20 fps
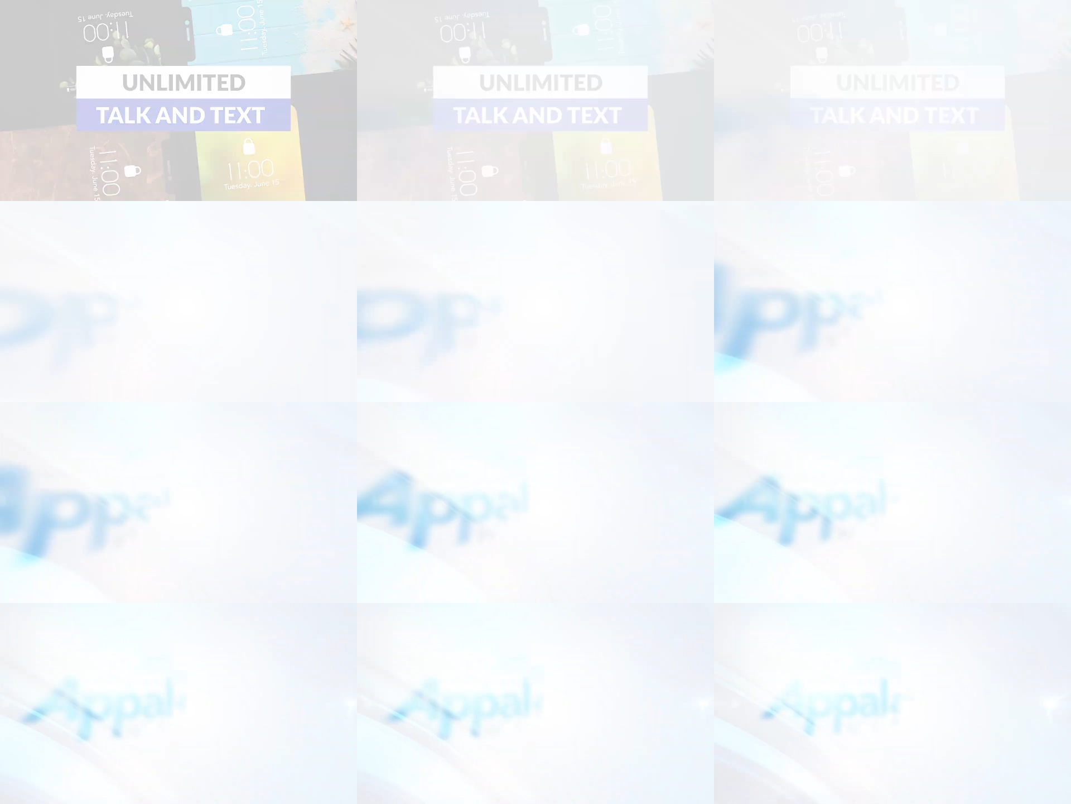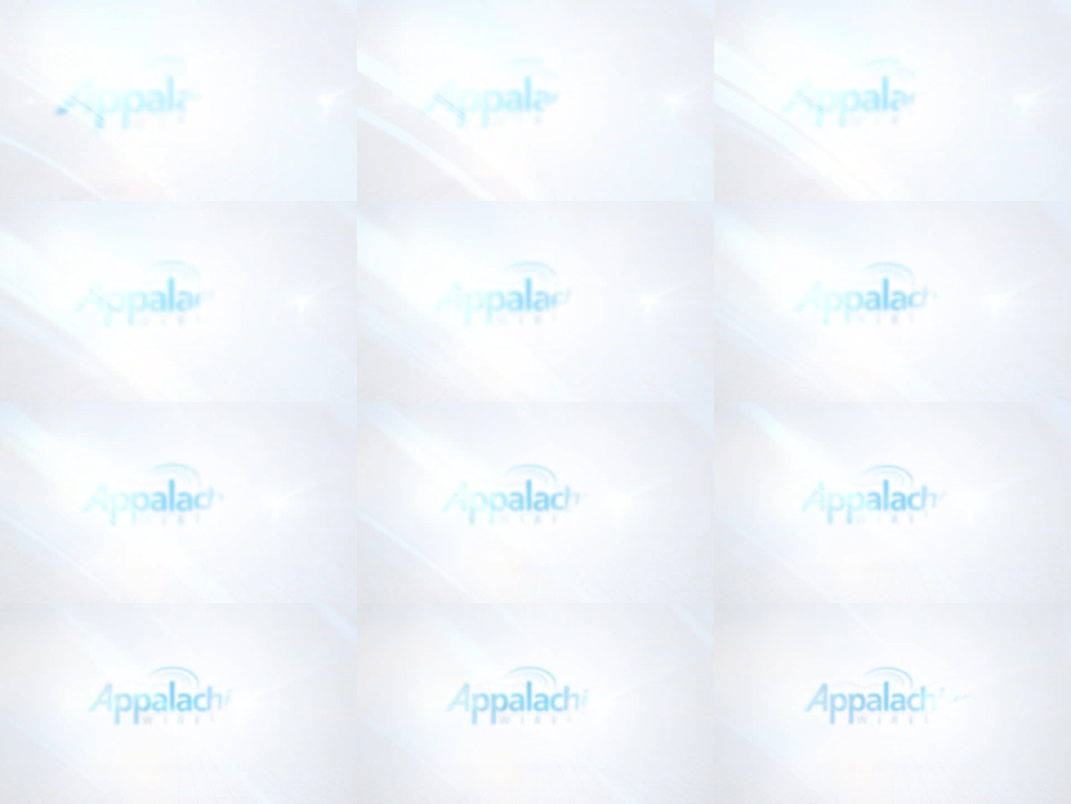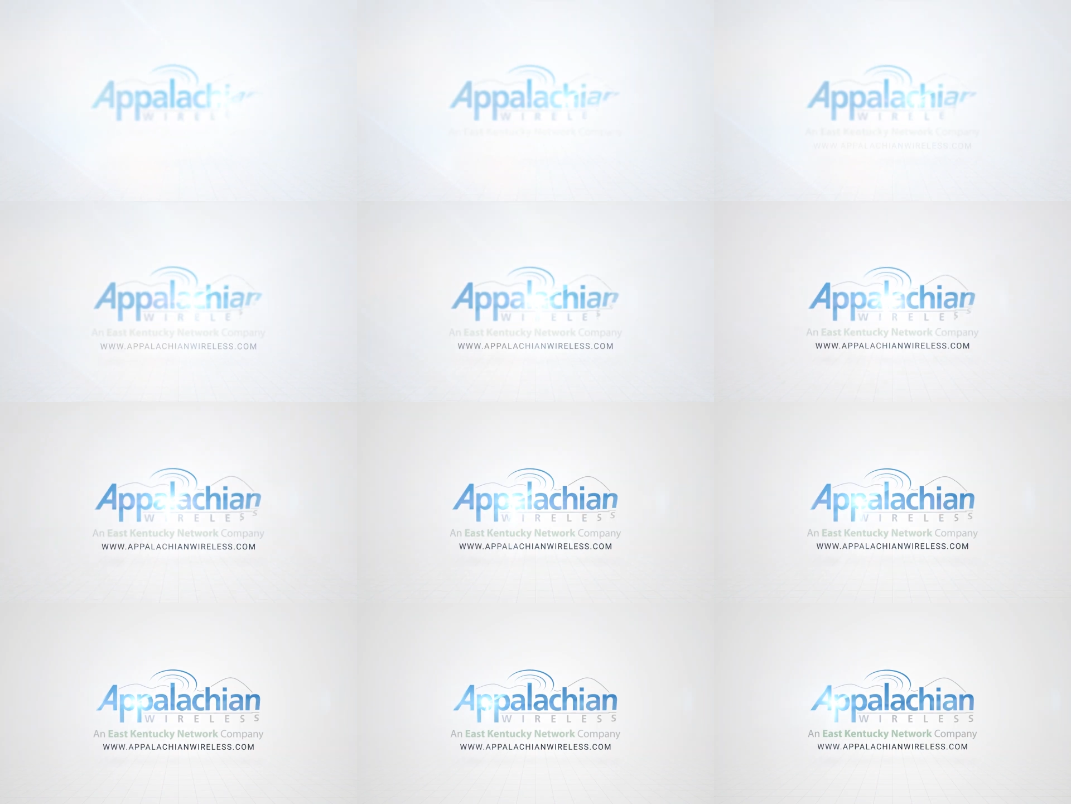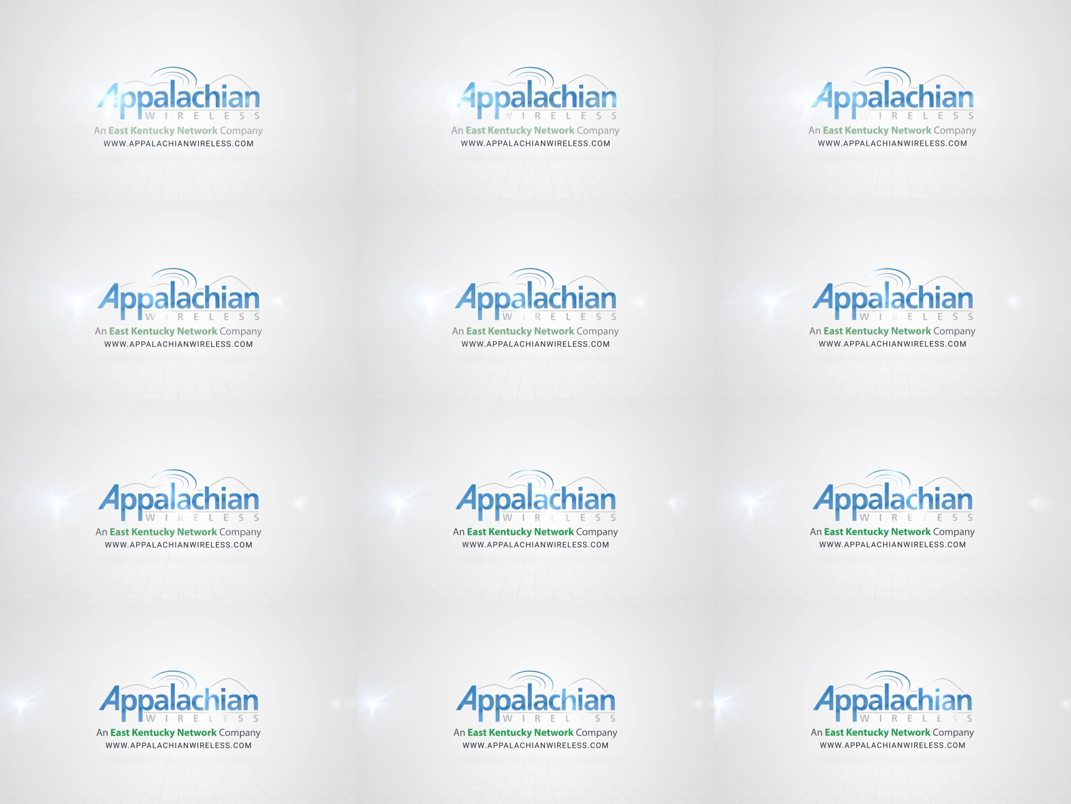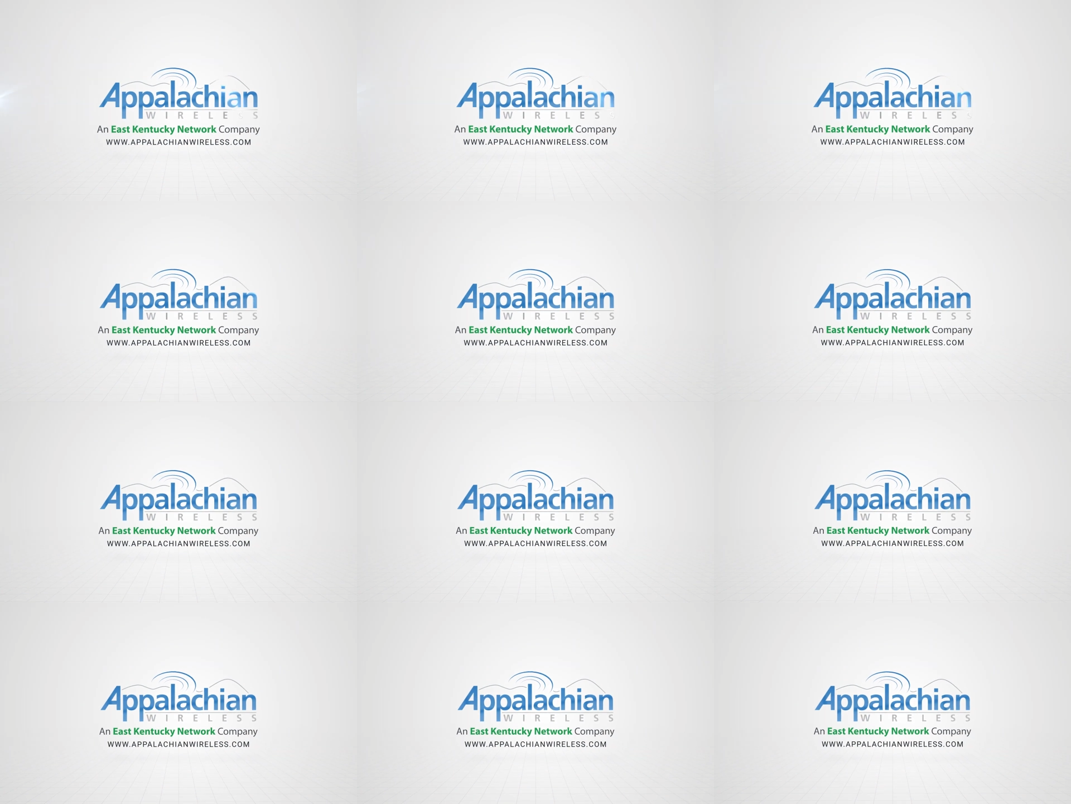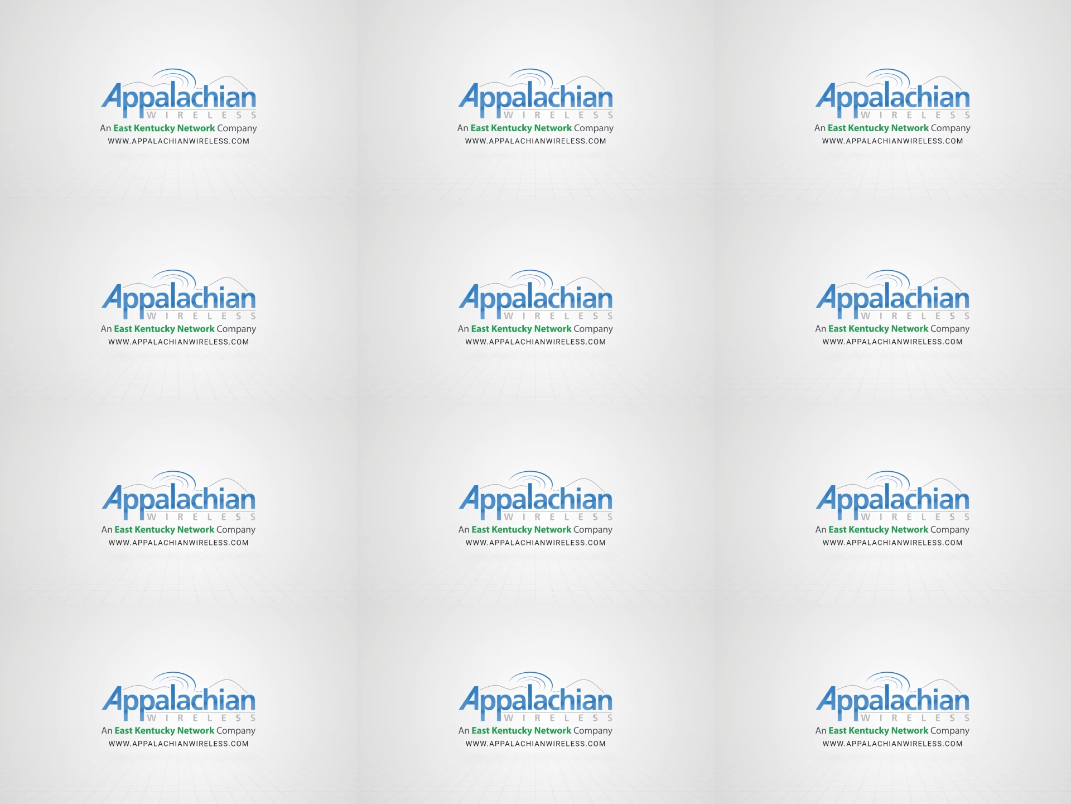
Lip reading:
No face is visible, so there are no lips to read.